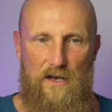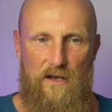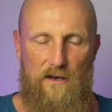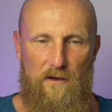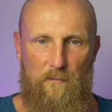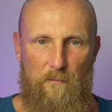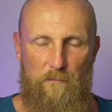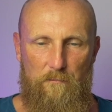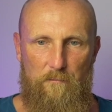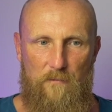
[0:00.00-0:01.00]

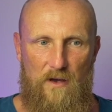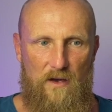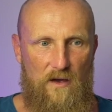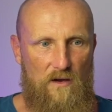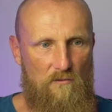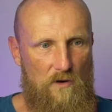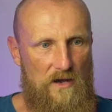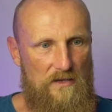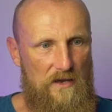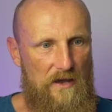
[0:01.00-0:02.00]
right
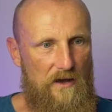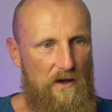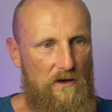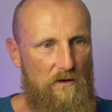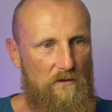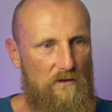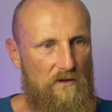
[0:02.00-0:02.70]
now,